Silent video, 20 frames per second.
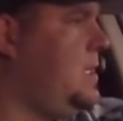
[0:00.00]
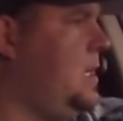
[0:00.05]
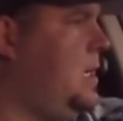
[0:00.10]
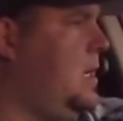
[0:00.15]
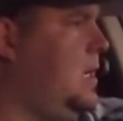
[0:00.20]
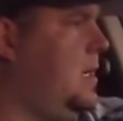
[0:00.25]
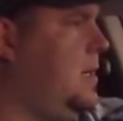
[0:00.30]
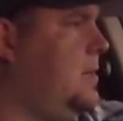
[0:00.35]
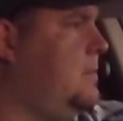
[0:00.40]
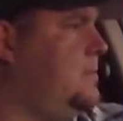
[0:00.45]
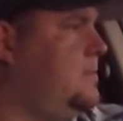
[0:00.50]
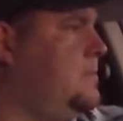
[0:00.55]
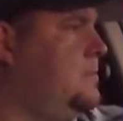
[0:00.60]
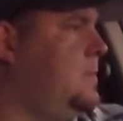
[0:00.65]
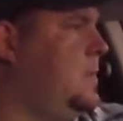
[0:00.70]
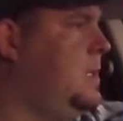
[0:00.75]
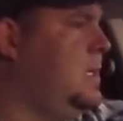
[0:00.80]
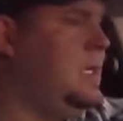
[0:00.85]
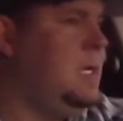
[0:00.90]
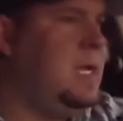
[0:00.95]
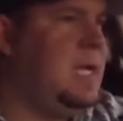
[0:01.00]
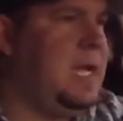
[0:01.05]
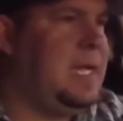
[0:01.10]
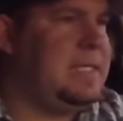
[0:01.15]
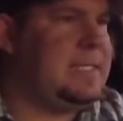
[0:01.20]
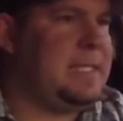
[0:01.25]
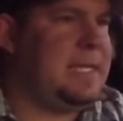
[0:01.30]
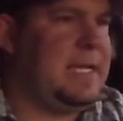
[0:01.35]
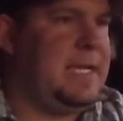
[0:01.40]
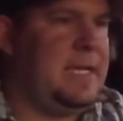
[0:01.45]
Um,
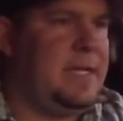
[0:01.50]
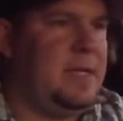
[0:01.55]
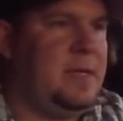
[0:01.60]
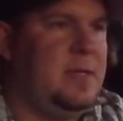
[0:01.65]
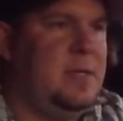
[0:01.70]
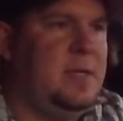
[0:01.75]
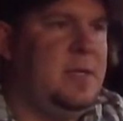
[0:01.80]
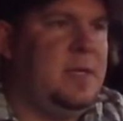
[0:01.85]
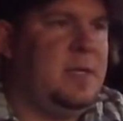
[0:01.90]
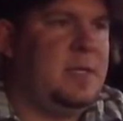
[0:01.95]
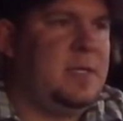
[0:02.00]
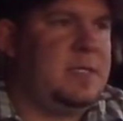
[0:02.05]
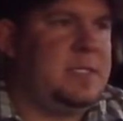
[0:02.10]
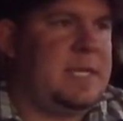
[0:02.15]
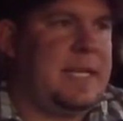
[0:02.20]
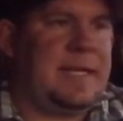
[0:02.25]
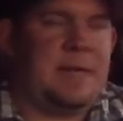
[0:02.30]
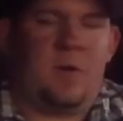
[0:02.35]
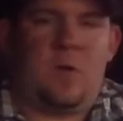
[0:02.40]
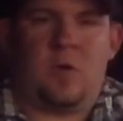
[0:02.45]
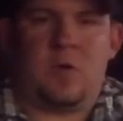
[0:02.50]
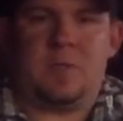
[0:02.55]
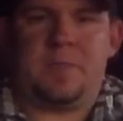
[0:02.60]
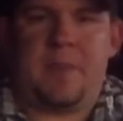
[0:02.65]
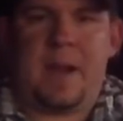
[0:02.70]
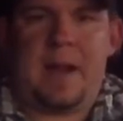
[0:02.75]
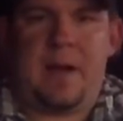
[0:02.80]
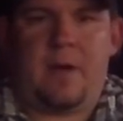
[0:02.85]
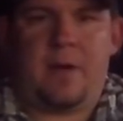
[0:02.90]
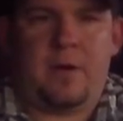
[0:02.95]
has a 10
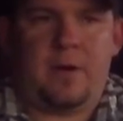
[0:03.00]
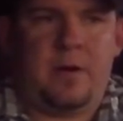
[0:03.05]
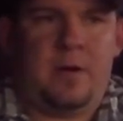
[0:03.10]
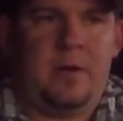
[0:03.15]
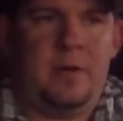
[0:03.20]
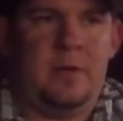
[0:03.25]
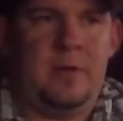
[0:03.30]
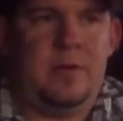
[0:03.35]
horsepower,